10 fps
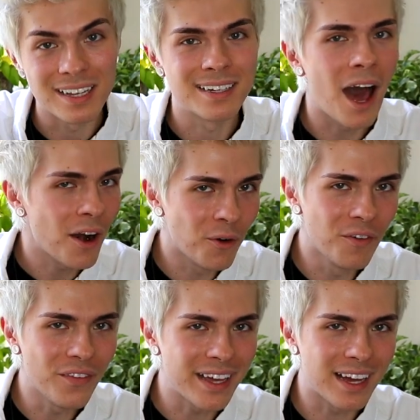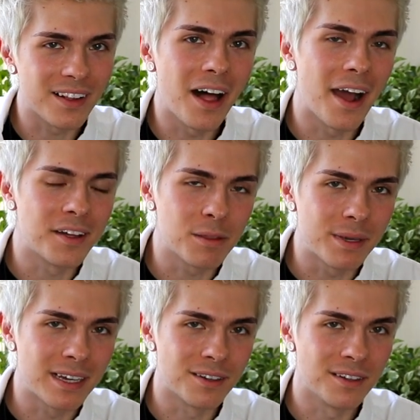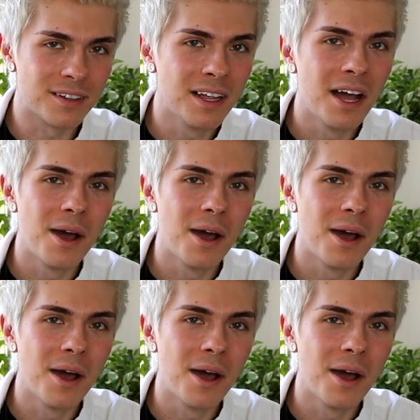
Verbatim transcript: Not only a Goliath beetle,